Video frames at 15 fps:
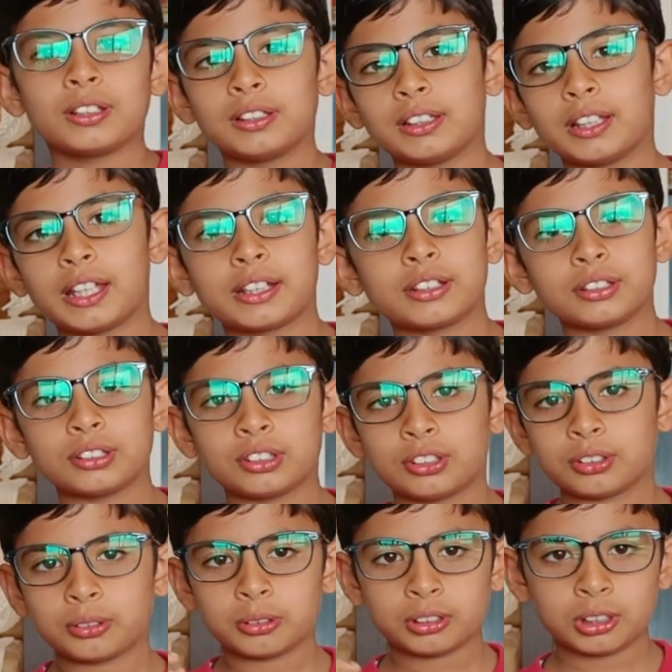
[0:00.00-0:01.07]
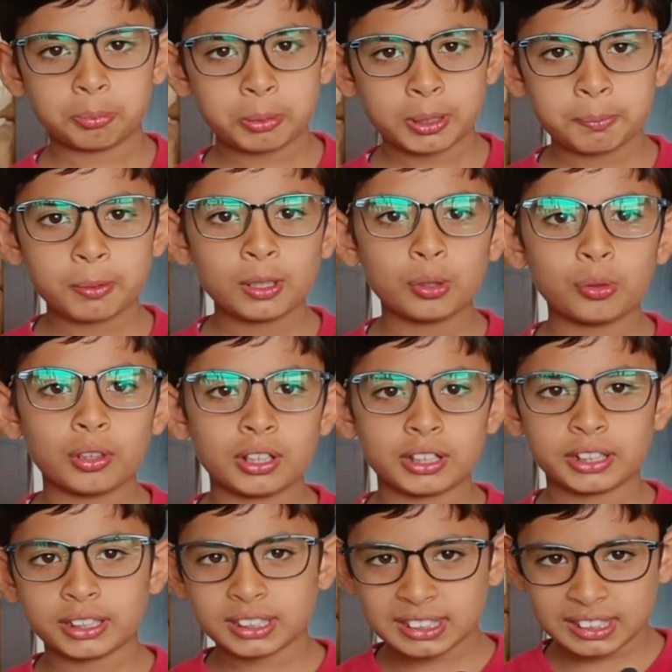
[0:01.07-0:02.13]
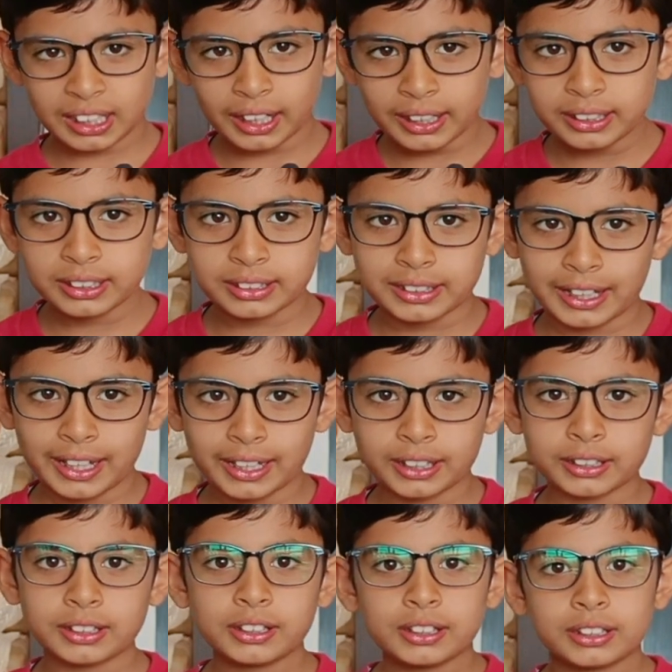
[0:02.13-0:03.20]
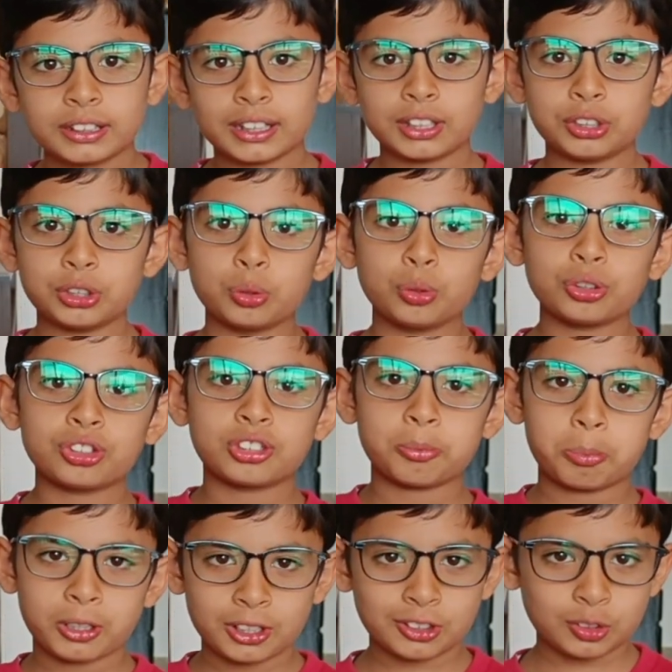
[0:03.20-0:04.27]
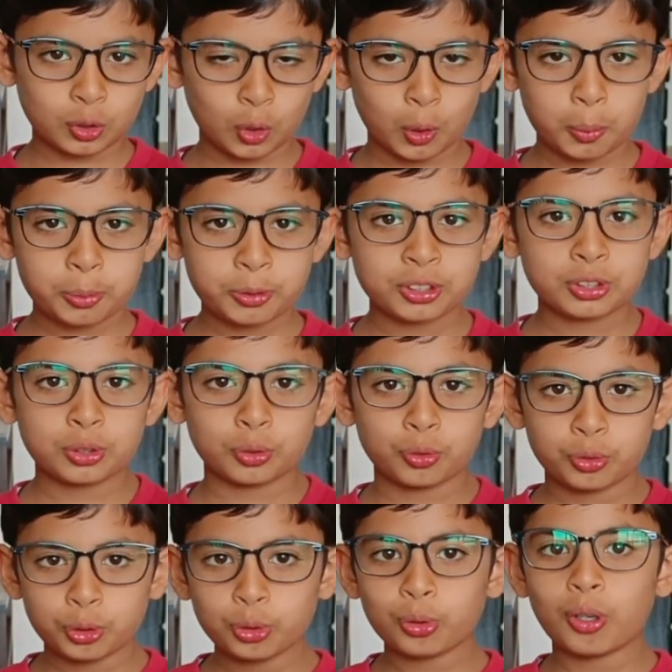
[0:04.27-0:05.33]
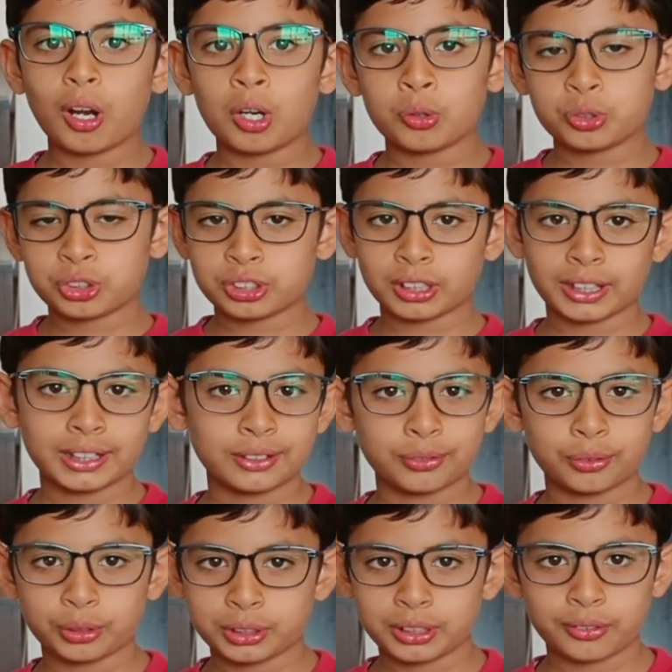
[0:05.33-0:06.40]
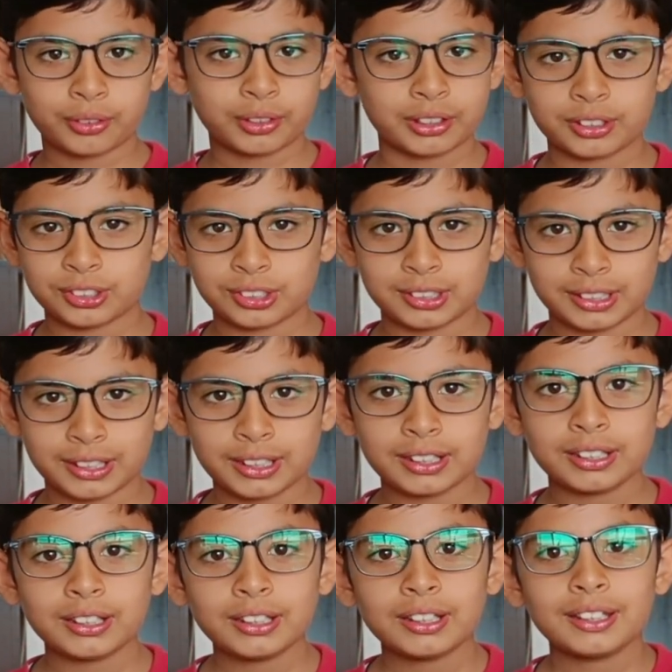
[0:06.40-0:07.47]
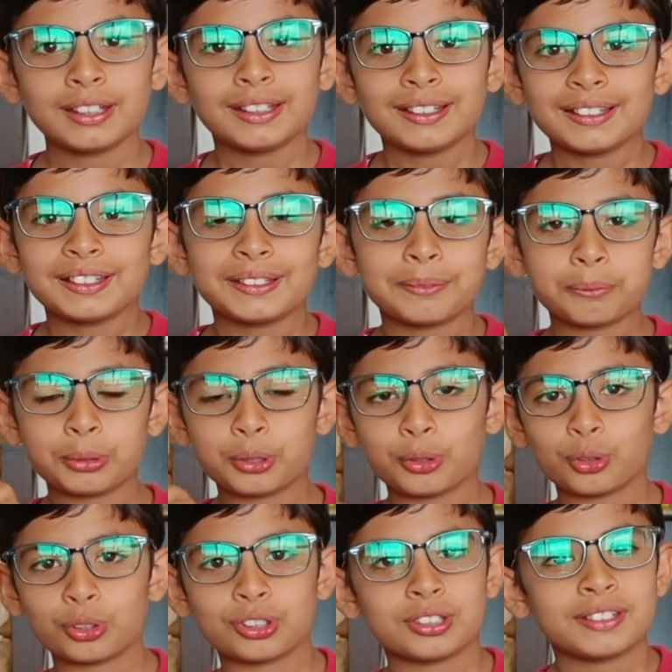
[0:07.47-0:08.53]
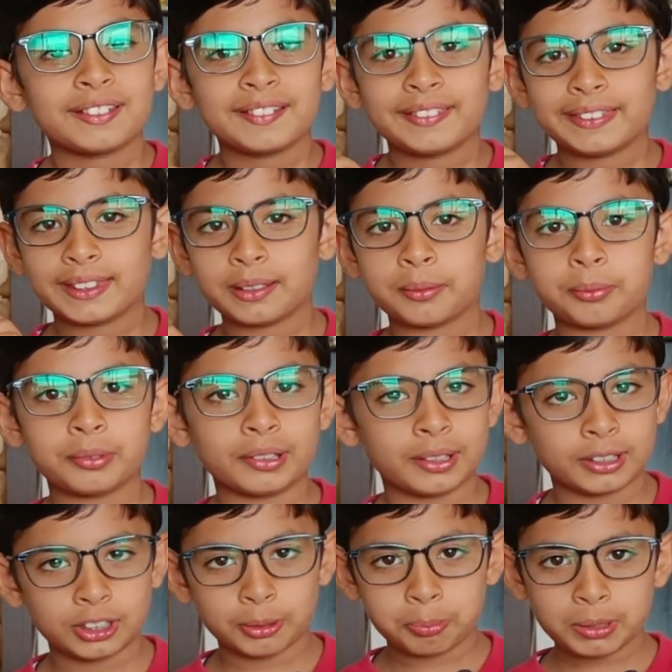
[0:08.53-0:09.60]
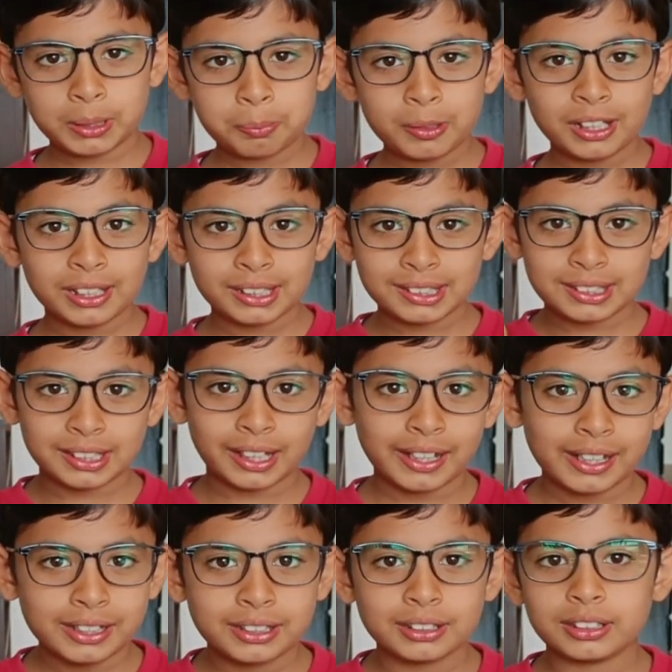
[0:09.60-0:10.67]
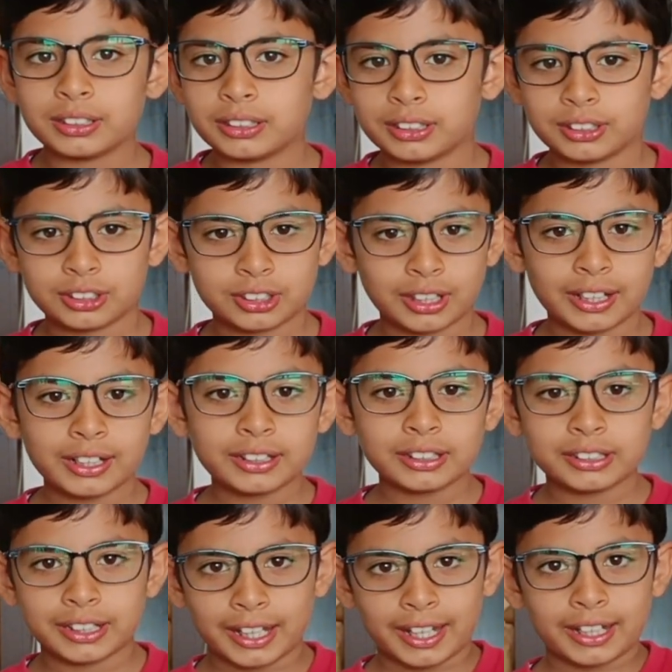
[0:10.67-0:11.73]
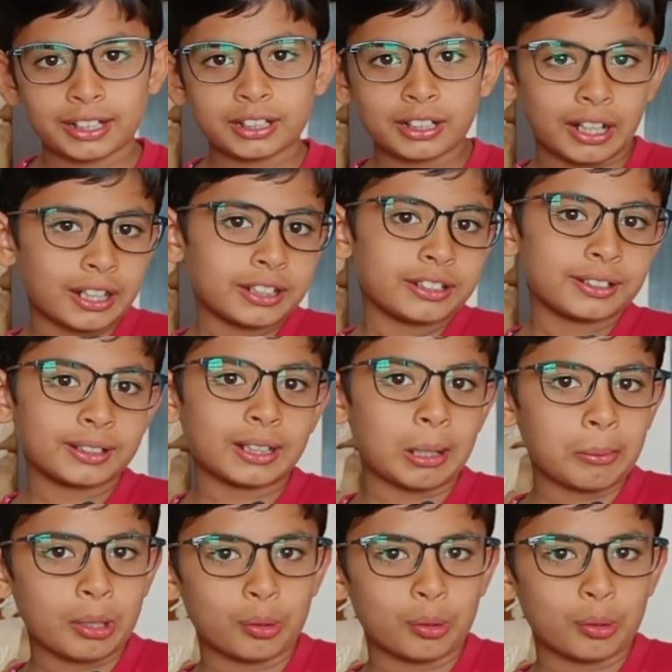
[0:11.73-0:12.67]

Like the people who are inside the tank can use the periscopes to view outside whatever is there, because the people inside the tank can't come